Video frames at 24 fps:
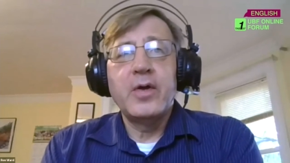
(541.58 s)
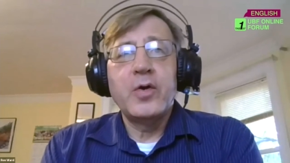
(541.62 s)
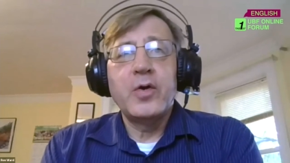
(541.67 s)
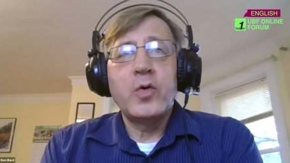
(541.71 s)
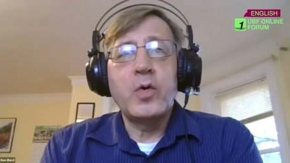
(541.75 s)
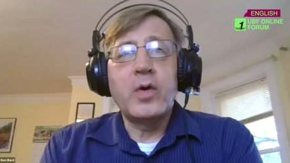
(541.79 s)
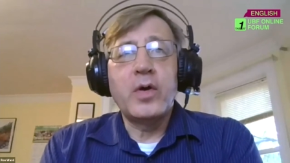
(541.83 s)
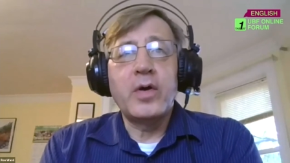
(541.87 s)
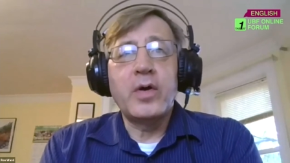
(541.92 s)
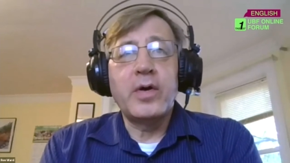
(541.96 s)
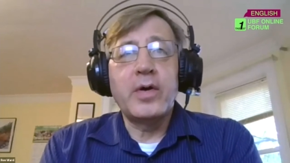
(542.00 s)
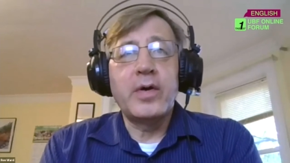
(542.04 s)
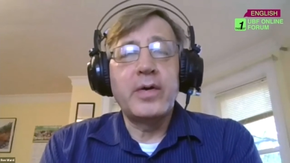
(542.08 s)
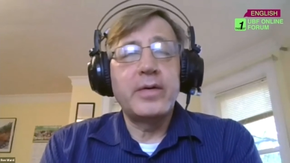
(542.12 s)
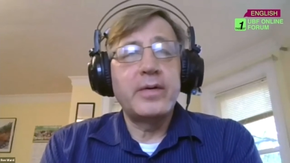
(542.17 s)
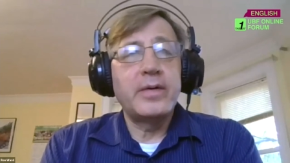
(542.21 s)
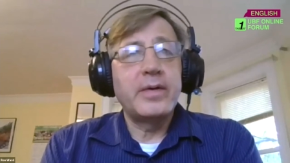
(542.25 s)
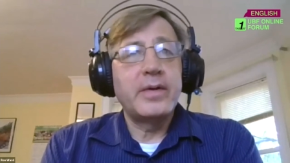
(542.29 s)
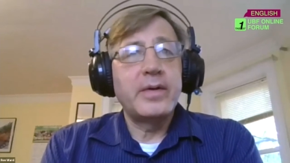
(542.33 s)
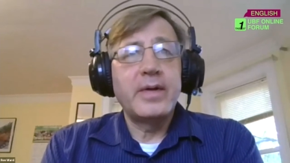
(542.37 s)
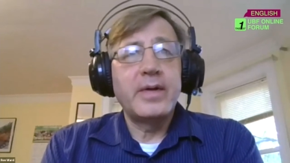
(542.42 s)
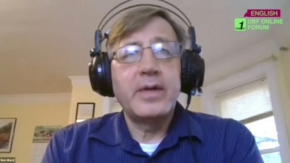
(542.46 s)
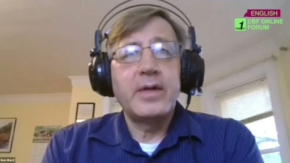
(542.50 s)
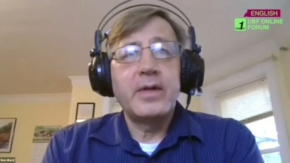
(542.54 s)
who are
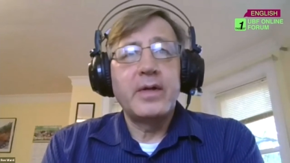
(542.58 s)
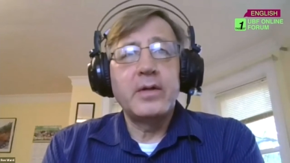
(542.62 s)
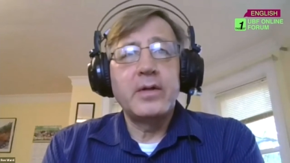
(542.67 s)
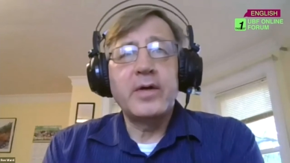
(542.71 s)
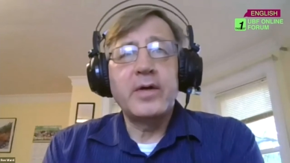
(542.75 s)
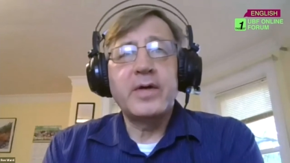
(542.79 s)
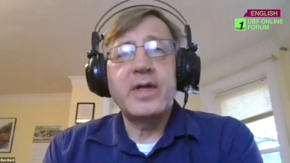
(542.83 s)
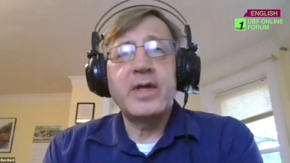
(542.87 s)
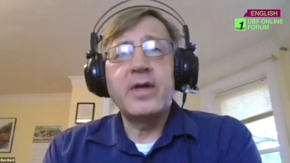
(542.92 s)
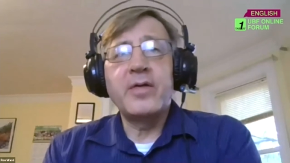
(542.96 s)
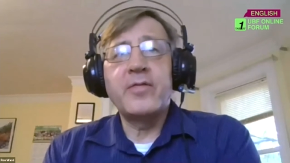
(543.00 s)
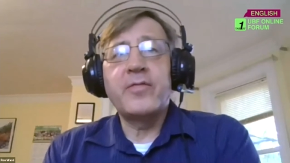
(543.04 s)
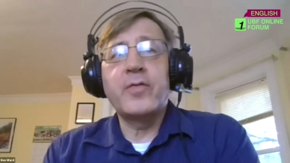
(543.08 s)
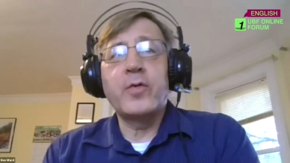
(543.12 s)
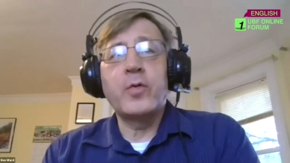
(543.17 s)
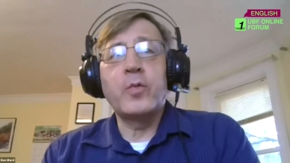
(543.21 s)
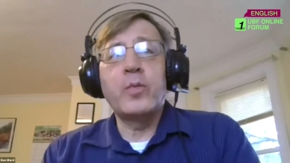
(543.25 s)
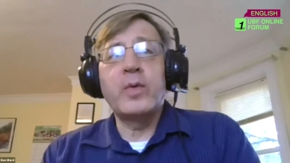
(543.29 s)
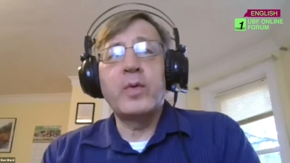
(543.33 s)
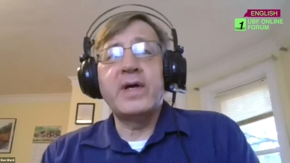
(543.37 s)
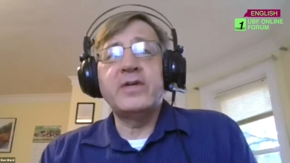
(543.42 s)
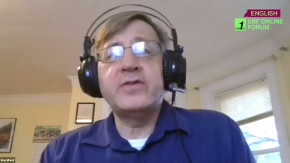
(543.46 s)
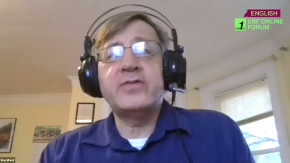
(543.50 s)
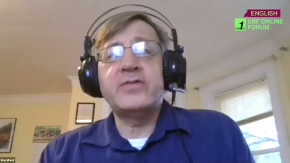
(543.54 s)
looking for
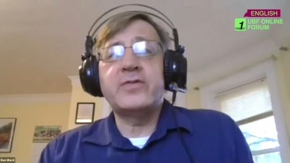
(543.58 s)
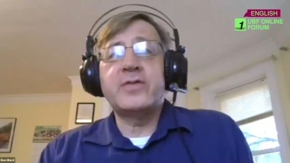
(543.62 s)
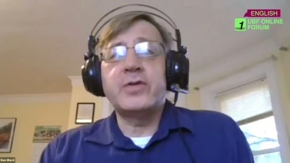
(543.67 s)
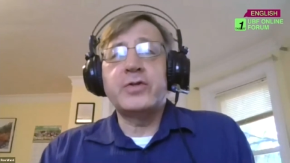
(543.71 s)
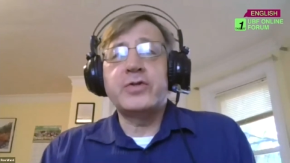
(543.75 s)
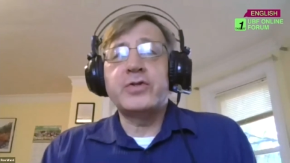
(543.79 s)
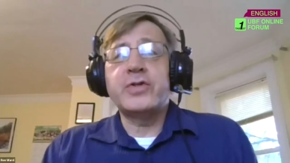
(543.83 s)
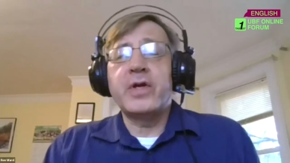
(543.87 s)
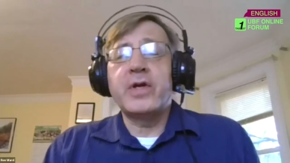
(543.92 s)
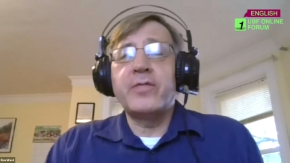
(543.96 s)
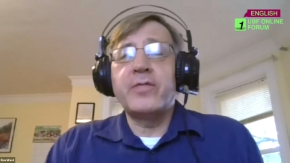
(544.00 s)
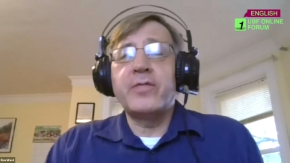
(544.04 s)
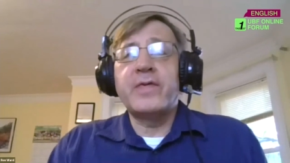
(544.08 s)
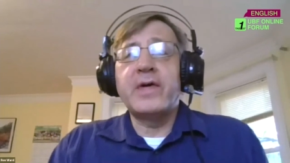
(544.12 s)
ways to share